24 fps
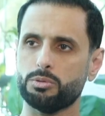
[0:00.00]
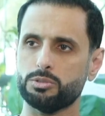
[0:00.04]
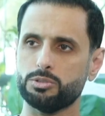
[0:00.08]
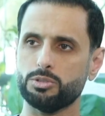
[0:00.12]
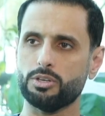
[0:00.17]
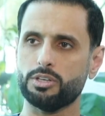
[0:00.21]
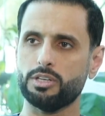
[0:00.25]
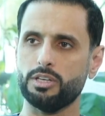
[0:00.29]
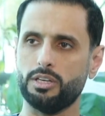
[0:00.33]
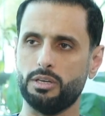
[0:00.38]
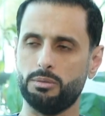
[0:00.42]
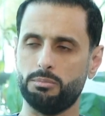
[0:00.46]

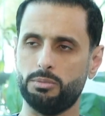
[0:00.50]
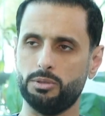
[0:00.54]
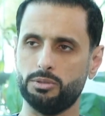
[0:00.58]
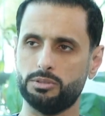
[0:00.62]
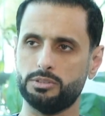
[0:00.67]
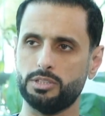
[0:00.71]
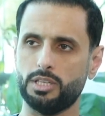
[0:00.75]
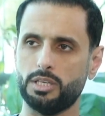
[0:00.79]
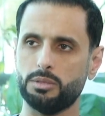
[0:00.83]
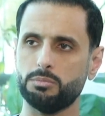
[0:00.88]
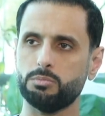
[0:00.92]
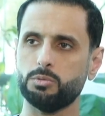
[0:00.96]
talking about
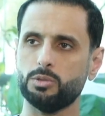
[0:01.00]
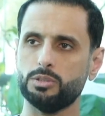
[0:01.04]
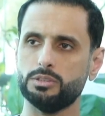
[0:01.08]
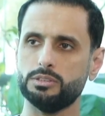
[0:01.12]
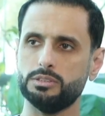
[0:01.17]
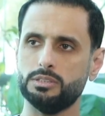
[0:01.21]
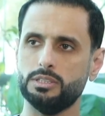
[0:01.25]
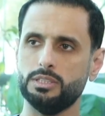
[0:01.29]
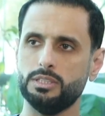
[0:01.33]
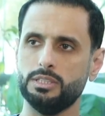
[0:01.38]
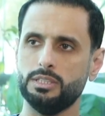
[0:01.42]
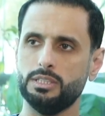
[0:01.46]
type
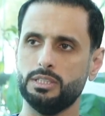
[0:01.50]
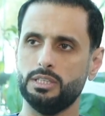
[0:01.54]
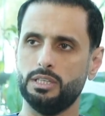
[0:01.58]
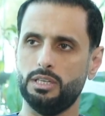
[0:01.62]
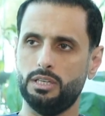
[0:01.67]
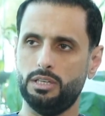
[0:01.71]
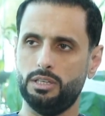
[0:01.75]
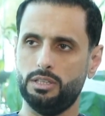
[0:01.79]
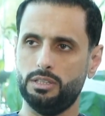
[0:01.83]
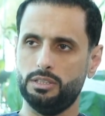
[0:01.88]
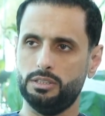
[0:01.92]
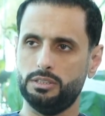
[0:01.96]
1
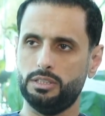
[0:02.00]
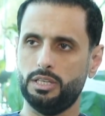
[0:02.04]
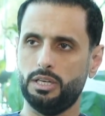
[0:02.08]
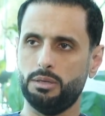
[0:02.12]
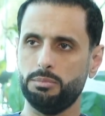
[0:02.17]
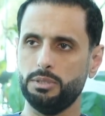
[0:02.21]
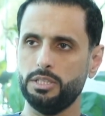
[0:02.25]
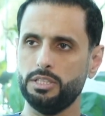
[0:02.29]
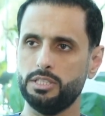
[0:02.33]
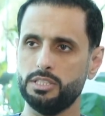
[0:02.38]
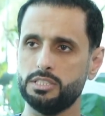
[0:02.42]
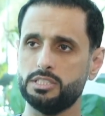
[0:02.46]

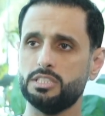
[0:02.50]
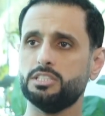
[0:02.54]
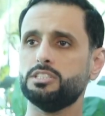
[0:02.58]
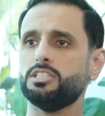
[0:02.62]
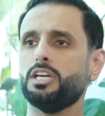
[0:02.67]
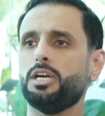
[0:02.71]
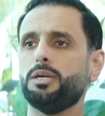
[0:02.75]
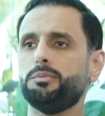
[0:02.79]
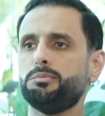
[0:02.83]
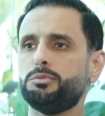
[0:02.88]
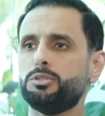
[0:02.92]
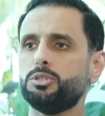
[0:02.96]
diabetes and
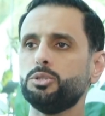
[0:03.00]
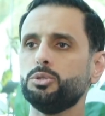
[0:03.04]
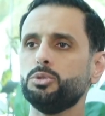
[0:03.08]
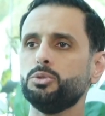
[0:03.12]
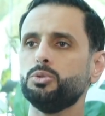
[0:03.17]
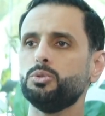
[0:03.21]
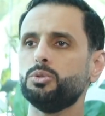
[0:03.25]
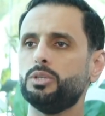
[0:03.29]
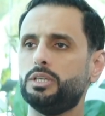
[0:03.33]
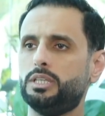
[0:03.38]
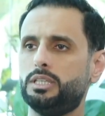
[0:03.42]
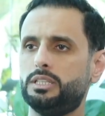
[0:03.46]
type
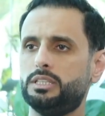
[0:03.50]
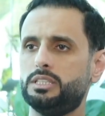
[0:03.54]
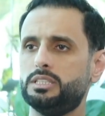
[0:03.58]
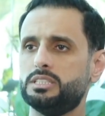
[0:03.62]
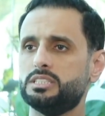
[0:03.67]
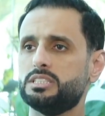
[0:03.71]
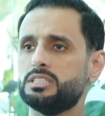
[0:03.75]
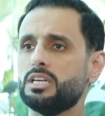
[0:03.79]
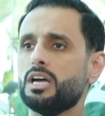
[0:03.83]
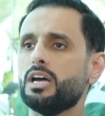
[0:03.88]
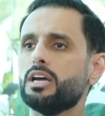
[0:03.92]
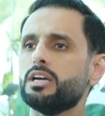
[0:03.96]
2 and the
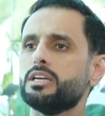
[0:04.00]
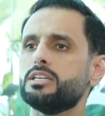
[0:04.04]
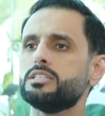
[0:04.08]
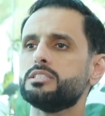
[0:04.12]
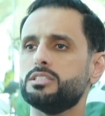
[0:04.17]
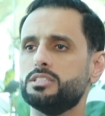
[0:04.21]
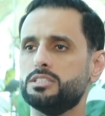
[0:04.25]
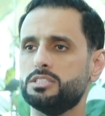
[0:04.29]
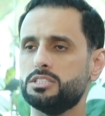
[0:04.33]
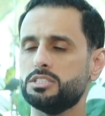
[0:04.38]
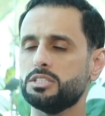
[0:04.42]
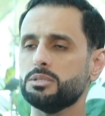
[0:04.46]
signs
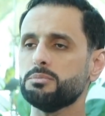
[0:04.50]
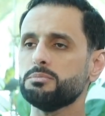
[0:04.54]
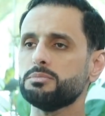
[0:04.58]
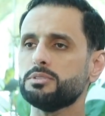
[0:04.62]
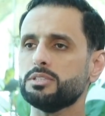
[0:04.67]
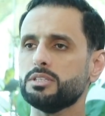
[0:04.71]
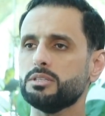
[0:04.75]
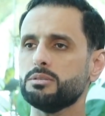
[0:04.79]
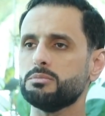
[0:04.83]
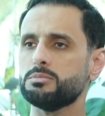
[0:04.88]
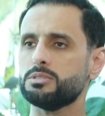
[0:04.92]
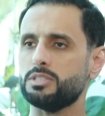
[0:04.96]
and the
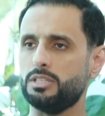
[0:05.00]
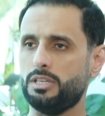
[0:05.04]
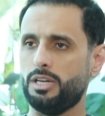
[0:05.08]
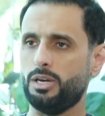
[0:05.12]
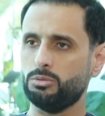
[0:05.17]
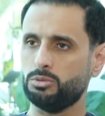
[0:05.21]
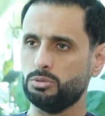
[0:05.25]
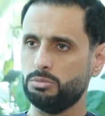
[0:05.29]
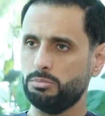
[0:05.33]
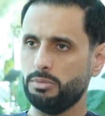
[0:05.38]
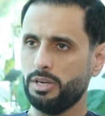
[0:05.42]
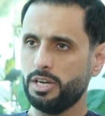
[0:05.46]
symptoms and how
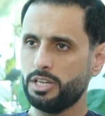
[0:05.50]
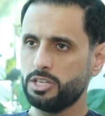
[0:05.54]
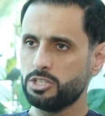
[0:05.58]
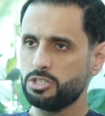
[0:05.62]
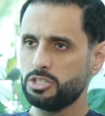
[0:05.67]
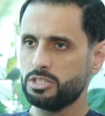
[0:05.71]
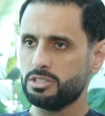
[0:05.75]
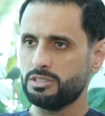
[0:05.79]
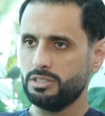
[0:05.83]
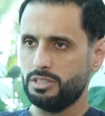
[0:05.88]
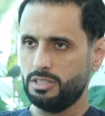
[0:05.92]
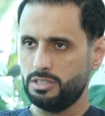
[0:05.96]
to manage
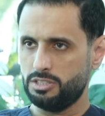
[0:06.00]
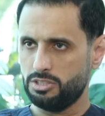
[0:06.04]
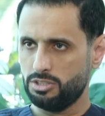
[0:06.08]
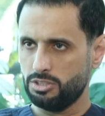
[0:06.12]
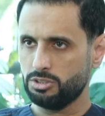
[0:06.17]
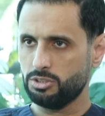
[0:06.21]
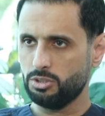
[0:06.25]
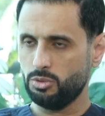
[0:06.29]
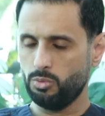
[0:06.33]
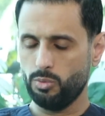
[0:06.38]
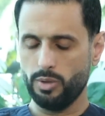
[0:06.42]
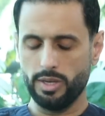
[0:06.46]
it in a
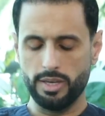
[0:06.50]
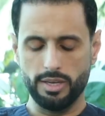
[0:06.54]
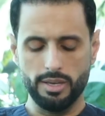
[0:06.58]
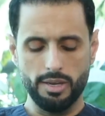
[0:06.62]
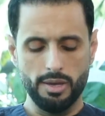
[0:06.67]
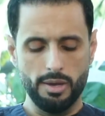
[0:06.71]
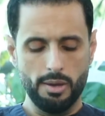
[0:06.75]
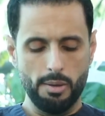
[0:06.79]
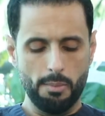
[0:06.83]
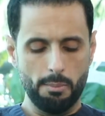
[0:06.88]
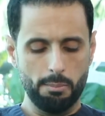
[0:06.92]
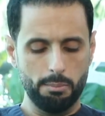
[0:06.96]
certain way.
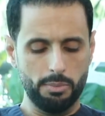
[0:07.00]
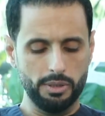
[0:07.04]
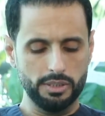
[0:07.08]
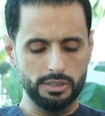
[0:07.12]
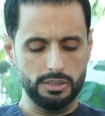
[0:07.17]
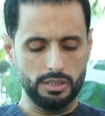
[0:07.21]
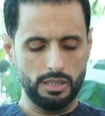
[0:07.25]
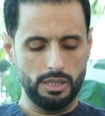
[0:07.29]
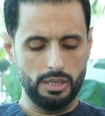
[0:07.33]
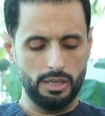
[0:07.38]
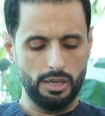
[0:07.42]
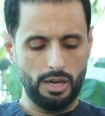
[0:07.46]
But
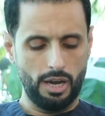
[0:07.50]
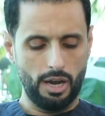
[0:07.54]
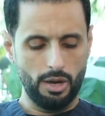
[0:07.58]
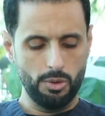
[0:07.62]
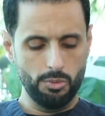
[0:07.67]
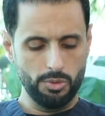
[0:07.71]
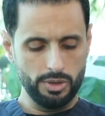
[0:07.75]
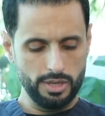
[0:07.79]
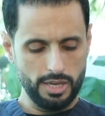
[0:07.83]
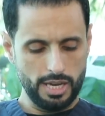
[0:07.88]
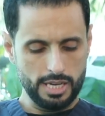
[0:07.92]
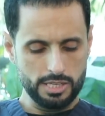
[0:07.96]
I
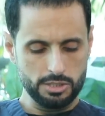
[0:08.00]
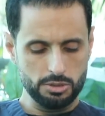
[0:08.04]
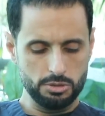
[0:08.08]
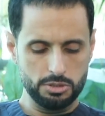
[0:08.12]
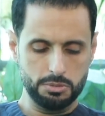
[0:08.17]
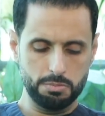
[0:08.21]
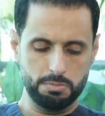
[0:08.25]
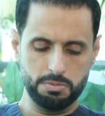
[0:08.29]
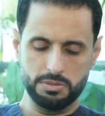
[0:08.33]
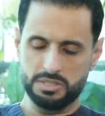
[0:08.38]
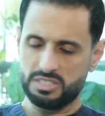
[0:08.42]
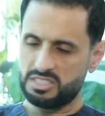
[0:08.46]
want to ask you
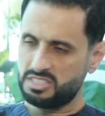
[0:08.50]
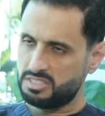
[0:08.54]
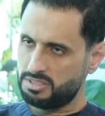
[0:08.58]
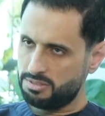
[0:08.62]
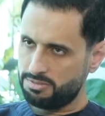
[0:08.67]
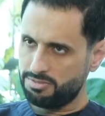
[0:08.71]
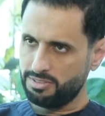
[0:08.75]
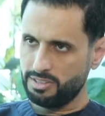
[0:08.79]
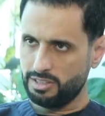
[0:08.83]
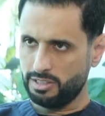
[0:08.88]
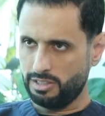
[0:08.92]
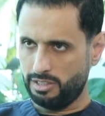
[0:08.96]

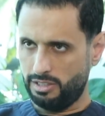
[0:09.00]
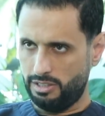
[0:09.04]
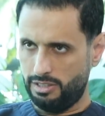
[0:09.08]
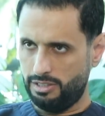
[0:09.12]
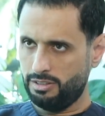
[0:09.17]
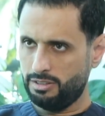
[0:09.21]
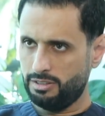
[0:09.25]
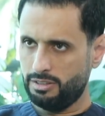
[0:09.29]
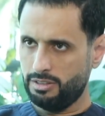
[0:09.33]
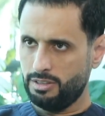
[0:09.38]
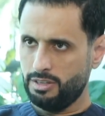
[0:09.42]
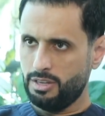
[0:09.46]
specifically,
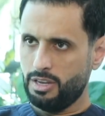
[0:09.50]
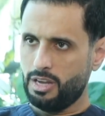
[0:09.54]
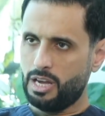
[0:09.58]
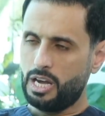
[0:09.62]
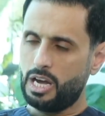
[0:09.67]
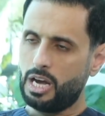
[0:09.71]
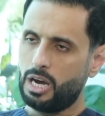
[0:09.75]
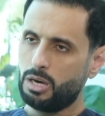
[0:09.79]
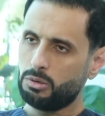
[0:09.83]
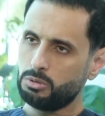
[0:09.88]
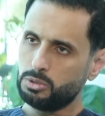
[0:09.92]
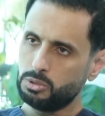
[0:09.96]

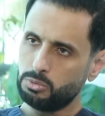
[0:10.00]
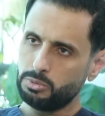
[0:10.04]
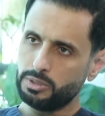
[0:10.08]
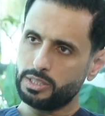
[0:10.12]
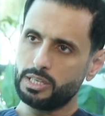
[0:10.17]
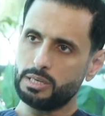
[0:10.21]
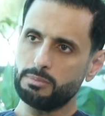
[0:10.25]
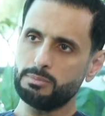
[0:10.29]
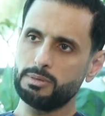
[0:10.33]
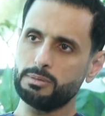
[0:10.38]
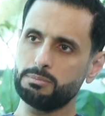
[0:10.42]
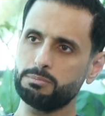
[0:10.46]
how do we
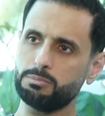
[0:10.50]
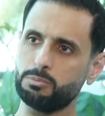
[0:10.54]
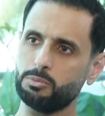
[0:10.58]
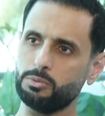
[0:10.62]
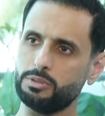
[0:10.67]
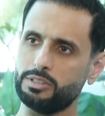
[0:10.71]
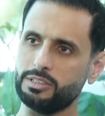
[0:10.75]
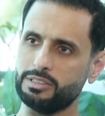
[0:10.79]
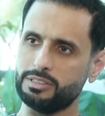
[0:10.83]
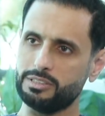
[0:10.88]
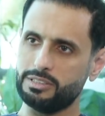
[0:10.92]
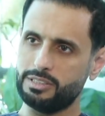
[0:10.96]
come up
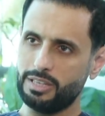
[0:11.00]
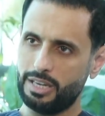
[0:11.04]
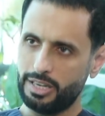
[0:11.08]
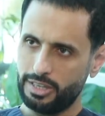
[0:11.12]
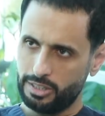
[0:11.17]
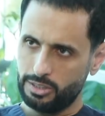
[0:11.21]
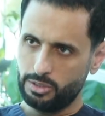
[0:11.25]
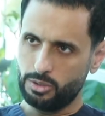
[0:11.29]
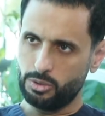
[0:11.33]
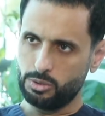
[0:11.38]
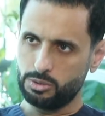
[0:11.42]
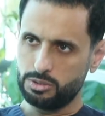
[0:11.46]
with a
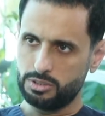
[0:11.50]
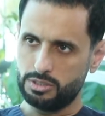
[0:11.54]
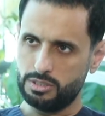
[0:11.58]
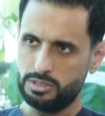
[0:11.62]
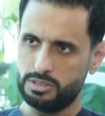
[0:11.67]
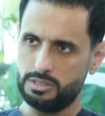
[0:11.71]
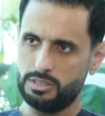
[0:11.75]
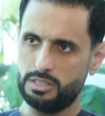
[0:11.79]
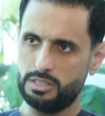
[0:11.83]
diagnosis,